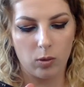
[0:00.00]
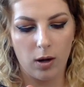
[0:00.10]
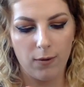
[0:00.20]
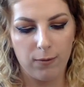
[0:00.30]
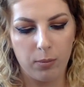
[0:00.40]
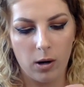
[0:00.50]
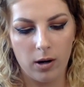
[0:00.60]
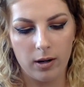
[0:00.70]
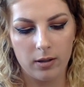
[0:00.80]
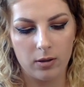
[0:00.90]
rough
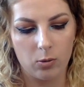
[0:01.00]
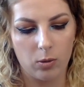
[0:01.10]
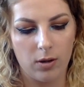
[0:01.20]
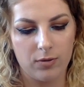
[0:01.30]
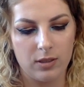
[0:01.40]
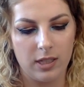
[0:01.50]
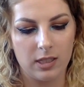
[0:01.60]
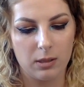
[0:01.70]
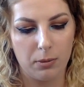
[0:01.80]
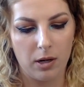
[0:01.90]
part, the rough,
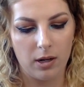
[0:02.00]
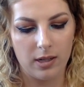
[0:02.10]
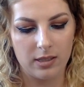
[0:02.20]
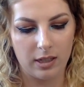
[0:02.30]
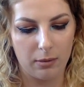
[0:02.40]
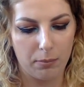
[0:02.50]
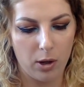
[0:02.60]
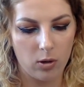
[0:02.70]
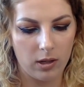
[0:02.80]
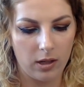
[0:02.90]
dense part is like
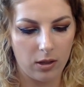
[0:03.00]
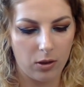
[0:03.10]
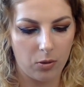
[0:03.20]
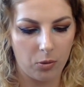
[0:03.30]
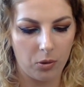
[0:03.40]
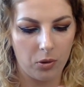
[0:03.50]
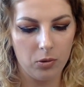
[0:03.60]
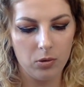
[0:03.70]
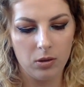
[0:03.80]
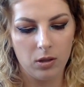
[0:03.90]
poking through,
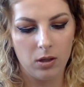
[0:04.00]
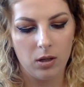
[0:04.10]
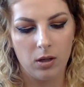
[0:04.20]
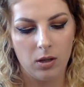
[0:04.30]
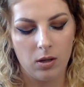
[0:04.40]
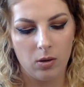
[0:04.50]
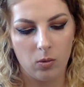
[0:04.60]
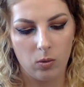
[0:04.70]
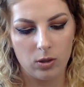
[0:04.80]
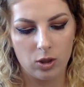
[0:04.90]

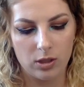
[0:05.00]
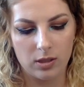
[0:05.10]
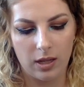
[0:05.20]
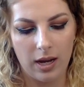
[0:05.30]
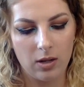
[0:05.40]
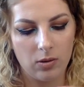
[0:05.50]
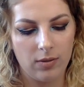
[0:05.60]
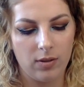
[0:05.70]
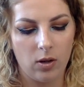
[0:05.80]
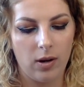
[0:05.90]
which is, I don't
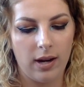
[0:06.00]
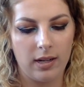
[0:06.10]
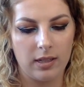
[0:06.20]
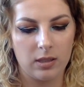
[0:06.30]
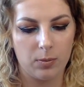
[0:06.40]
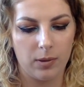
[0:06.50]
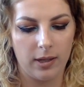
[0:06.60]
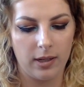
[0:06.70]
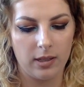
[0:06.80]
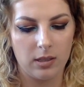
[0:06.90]
even know how to
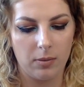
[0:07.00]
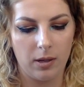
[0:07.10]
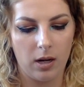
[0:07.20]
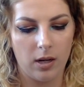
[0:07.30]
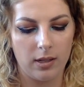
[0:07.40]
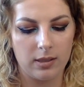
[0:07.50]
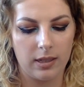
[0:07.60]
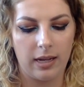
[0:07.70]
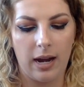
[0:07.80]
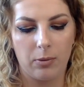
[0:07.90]
explain it, to be honest.
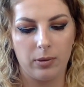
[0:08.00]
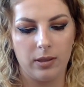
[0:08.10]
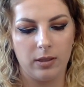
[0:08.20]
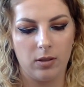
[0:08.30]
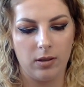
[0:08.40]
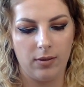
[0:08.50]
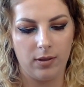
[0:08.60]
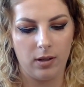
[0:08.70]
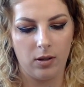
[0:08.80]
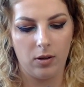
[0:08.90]
Like, I really don't even
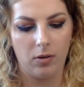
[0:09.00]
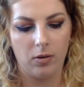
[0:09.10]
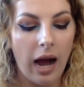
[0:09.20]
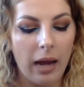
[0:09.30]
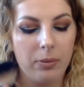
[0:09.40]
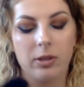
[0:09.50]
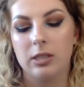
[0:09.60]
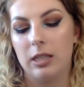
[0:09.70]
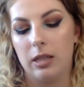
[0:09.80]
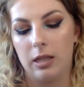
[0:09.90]
know. I
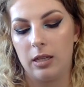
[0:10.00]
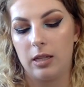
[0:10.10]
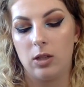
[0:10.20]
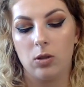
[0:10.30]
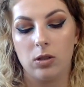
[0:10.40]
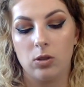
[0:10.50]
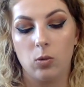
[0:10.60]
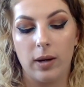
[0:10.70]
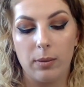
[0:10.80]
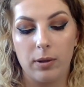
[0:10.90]
personally think that you can do
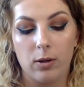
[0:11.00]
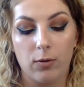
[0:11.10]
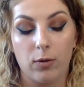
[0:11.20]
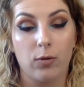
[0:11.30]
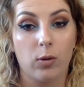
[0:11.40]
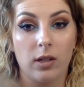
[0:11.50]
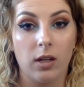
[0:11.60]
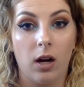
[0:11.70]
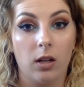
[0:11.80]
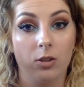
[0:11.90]
way better for $40.
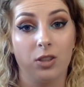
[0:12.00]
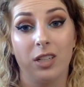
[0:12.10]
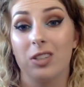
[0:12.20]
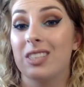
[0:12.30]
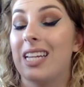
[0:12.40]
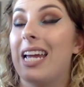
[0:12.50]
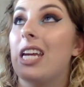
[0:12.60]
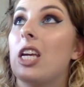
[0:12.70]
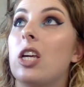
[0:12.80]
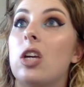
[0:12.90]
There is a
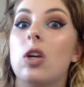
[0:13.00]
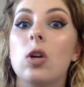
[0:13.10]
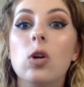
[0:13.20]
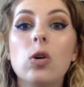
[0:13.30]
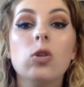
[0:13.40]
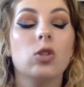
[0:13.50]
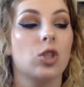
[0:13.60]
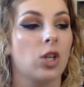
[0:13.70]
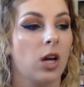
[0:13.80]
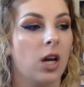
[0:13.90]
huge,